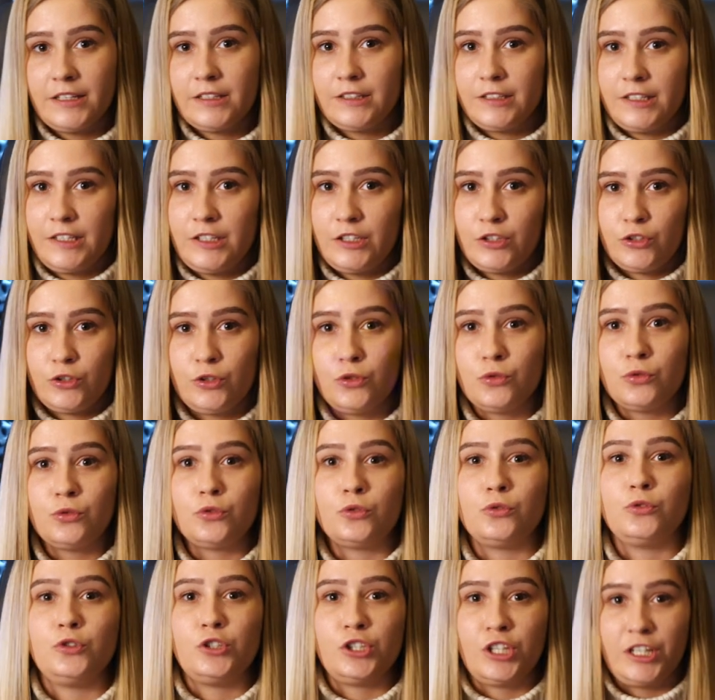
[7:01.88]
need you to
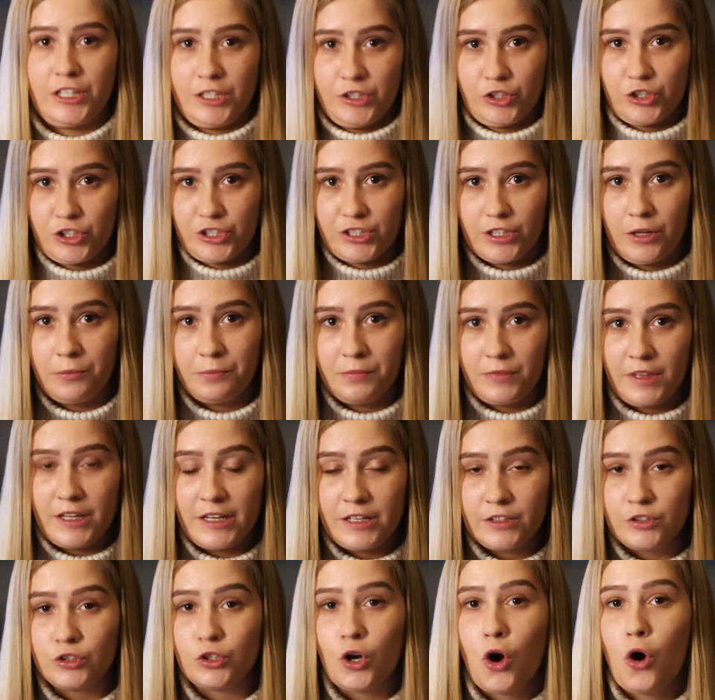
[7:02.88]
change some
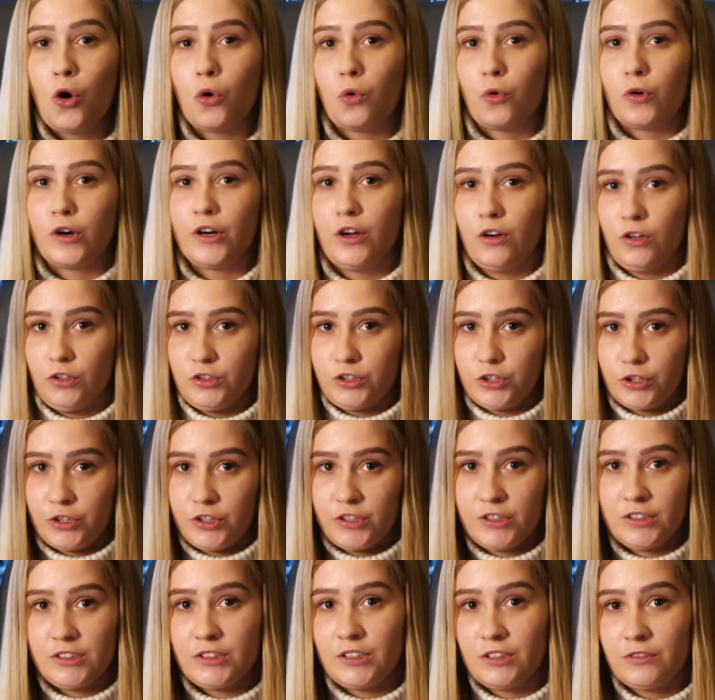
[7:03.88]
things, or
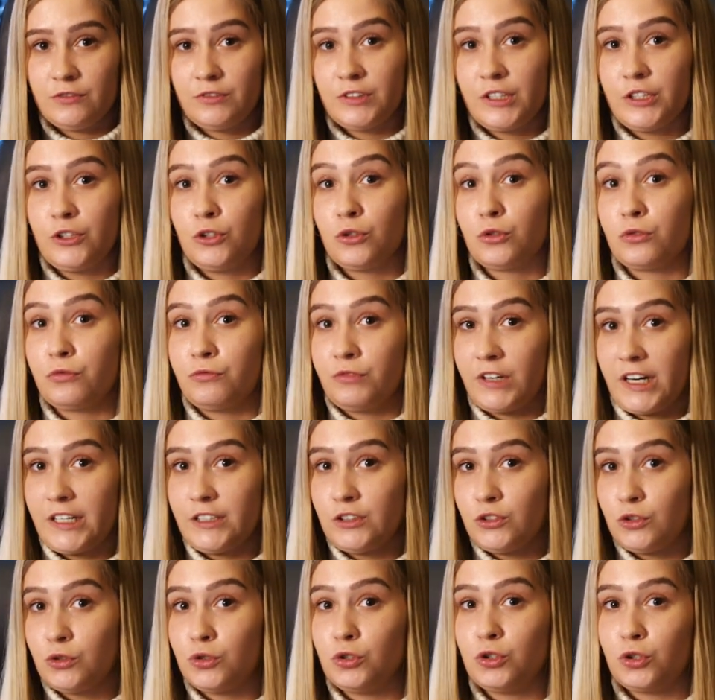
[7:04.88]
alternatively, your right
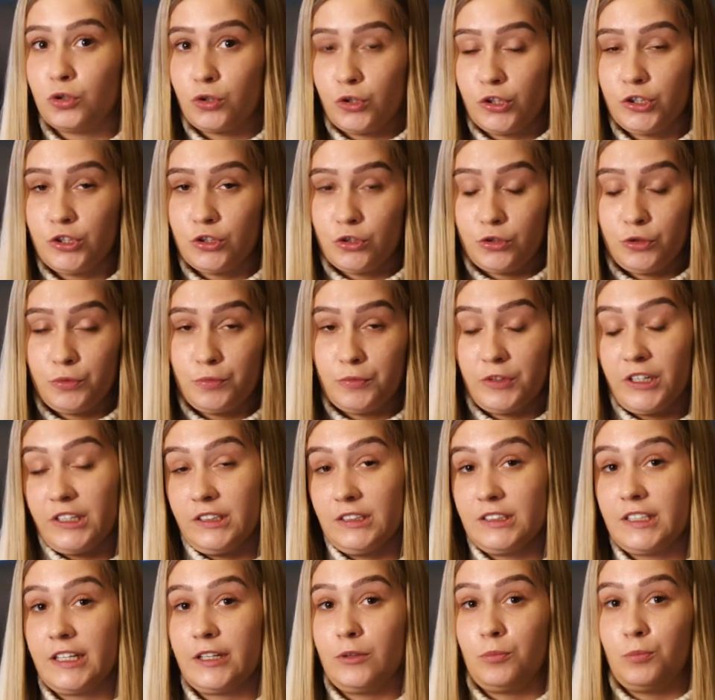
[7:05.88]
to short-term rent
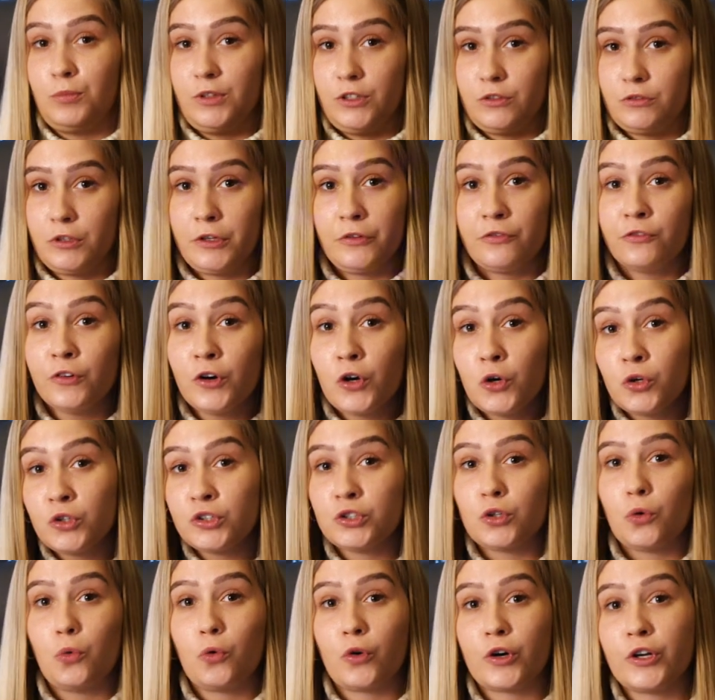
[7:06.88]
can be revoked
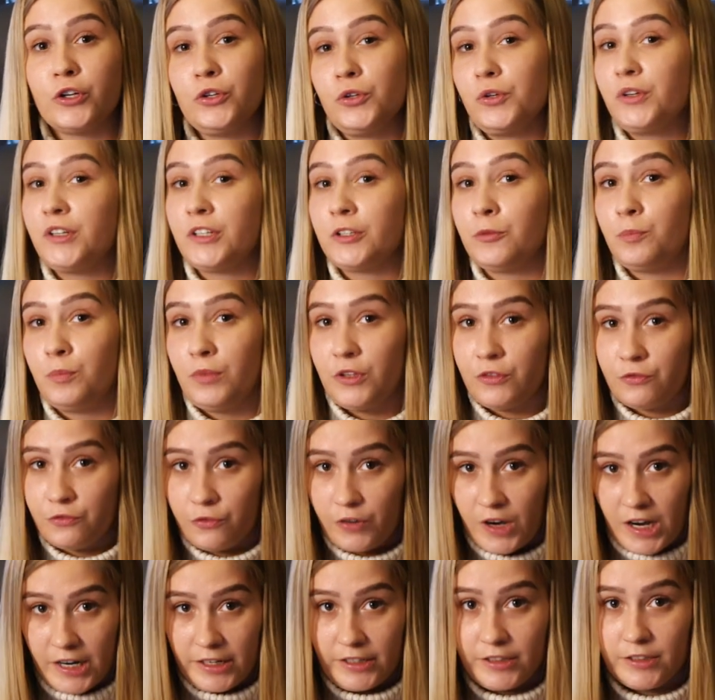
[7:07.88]
or you can be
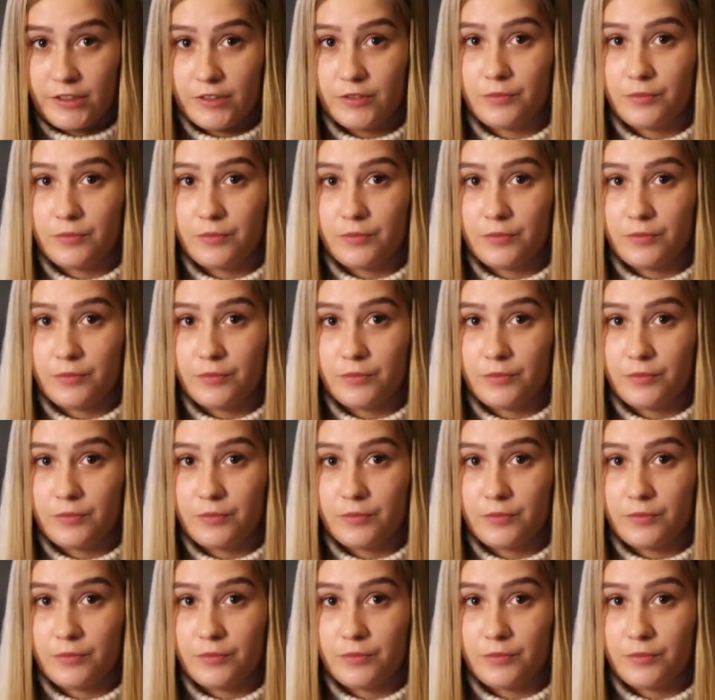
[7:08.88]
fined.